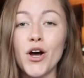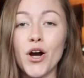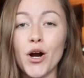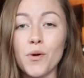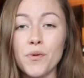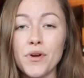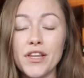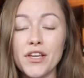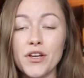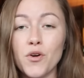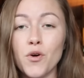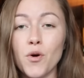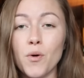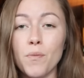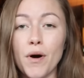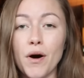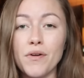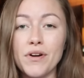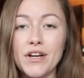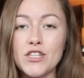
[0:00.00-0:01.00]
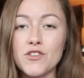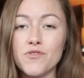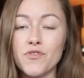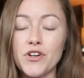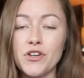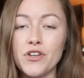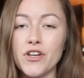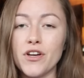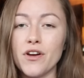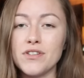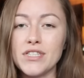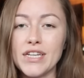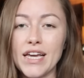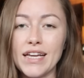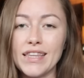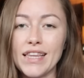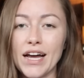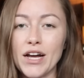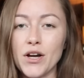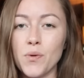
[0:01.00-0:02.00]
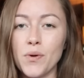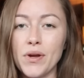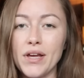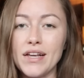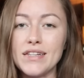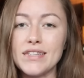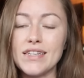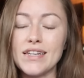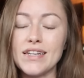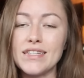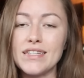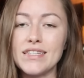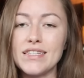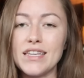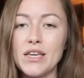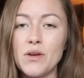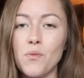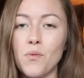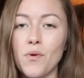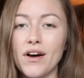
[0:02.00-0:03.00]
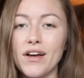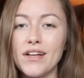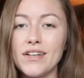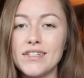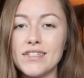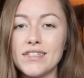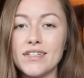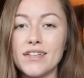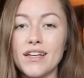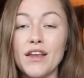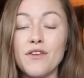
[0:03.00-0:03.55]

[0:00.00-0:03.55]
a really cool bonus for you to go take that quiz and see what